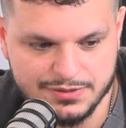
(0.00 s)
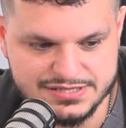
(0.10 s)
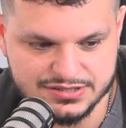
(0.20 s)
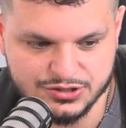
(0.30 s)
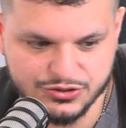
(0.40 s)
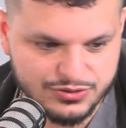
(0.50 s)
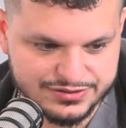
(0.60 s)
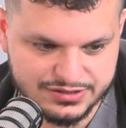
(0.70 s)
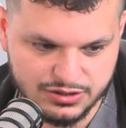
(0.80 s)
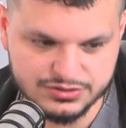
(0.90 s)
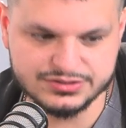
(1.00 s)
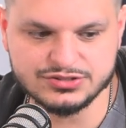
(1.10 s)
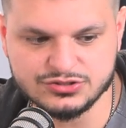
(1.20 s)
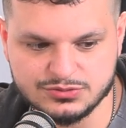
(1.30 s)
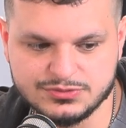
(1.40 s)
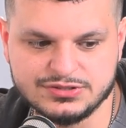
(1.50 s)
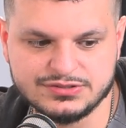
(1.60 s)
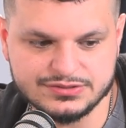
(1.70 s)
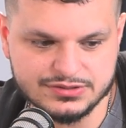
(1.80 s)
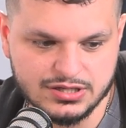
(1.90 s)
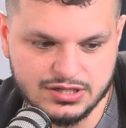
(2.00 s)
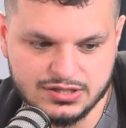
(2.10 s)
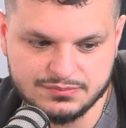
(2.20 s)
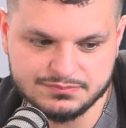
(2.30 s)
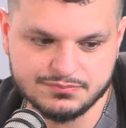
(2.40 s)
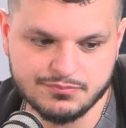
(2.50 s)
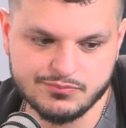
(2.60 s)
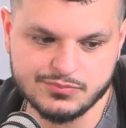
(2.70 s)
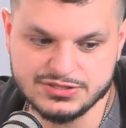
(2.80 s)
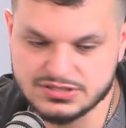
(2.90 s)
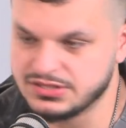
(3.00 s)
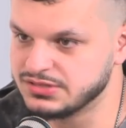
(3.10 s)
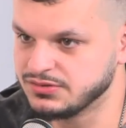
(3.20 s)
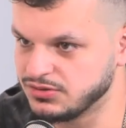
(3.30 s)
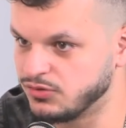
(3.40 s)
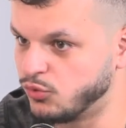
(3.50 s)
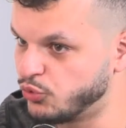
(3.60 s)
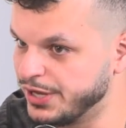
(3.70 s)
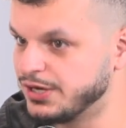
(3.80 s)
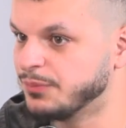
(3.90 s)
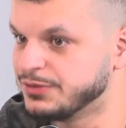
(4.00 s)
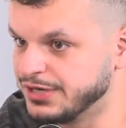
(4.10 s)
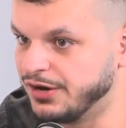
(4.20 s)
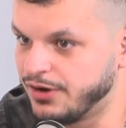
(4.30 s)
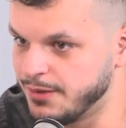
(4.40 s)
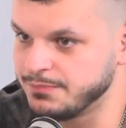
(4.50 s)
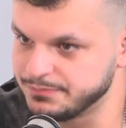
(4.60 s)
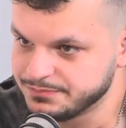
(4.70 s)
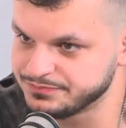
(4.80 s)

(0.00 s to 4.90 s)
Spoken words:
Basically, your Thoracic Outlet Syndrome is basically right up in here, right?